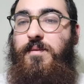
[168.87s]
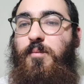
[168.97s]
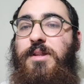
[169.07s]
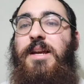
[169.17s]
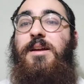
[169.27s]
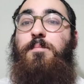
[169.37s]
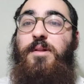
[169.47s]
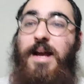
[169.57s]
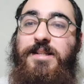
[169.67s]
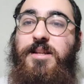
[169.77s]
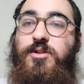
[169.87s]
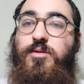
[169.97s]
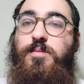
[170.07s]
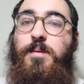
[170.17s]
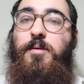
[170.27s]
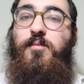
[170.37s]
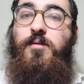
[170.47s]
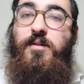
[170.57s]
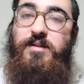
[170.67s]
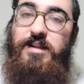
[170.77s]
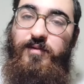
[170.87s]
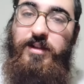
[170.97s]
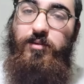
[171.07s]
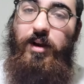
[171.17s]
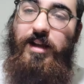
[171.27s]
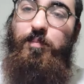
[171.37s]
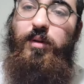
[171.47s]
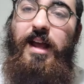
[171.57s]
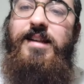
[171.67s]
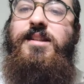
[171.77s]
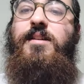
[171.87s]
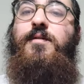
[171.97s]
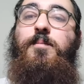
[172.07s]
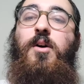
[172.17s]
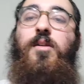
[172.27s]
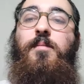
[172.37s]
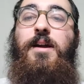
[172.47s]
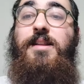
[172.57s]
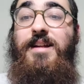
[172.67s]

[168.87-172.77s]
when they could bless the Jewish people and receive a direct blessing from God Almighty?